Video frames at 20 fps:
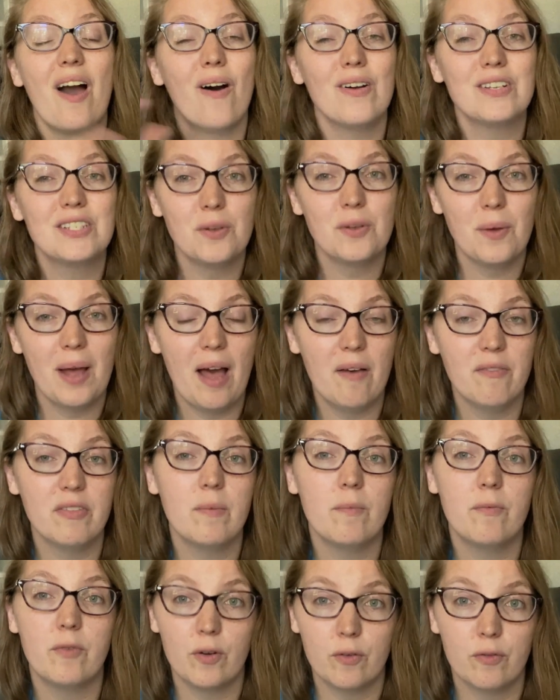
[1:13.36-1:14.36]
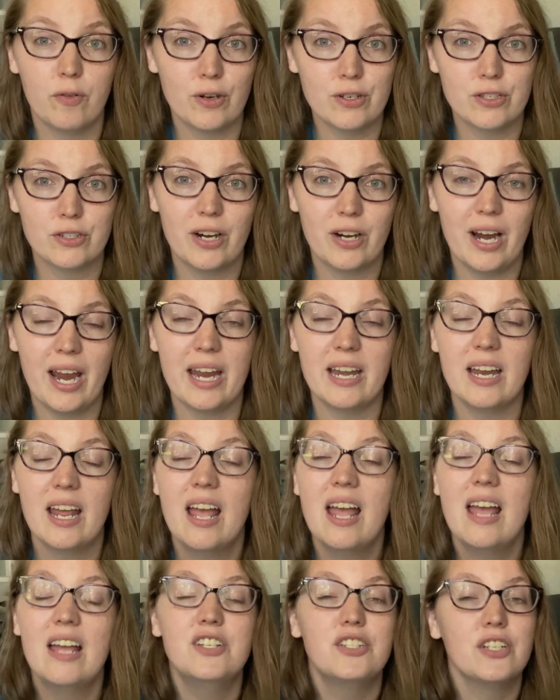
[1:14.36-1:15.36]
also have them for first grade.
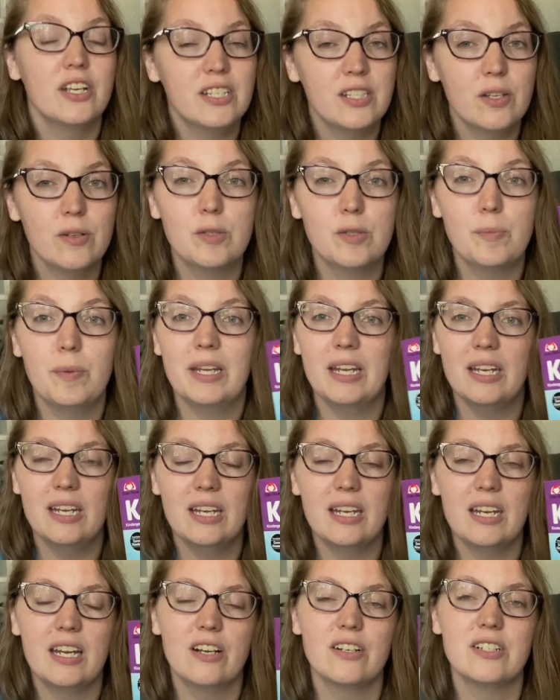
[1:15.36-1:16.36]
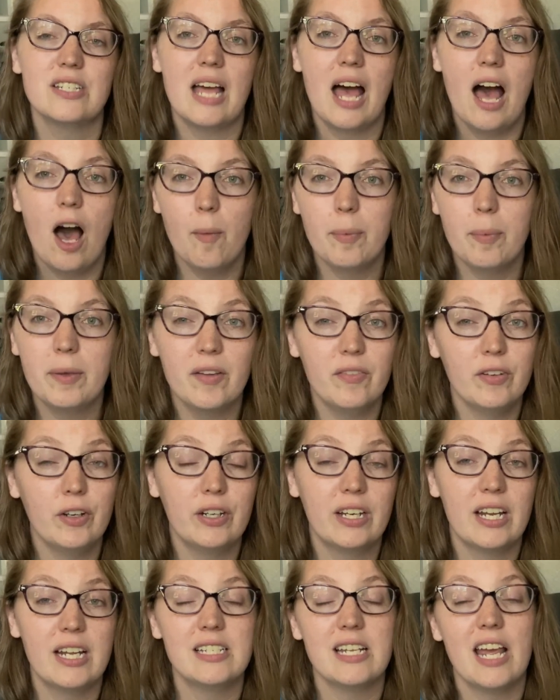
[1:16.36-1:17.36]
Just those beginning years to help give your
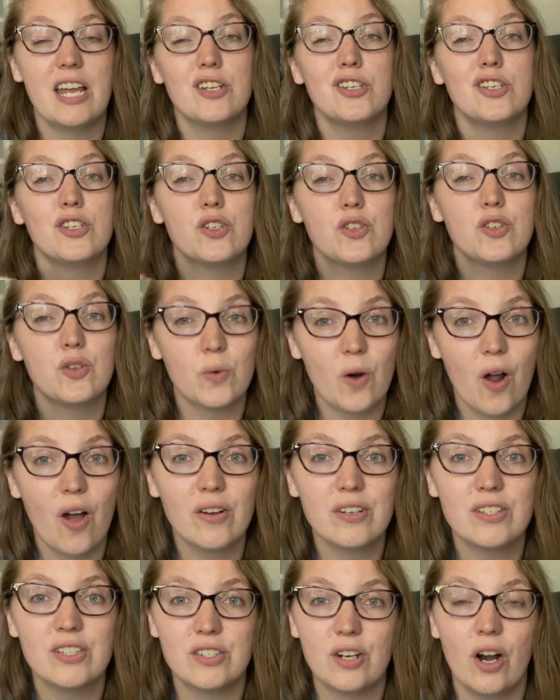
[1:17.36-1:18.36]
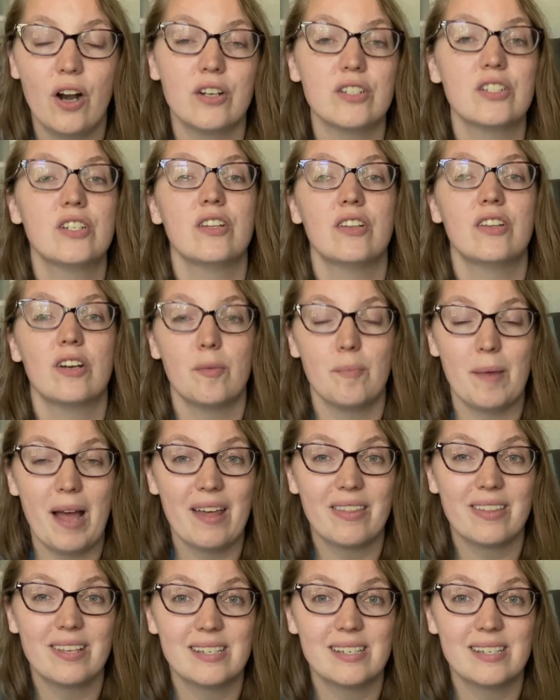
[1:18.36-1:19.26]
kids a strong start to their math